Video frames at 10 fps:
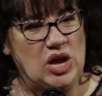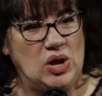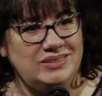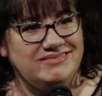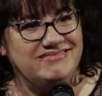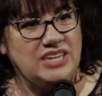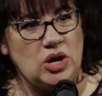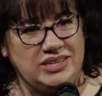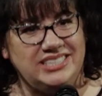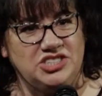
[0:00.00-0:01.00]
no,
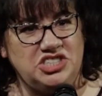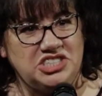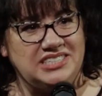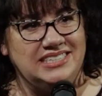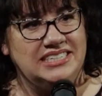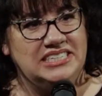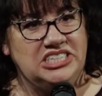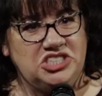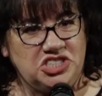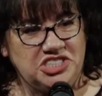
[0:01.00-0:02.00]
he's just
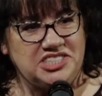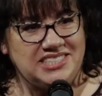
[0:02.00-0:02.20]
a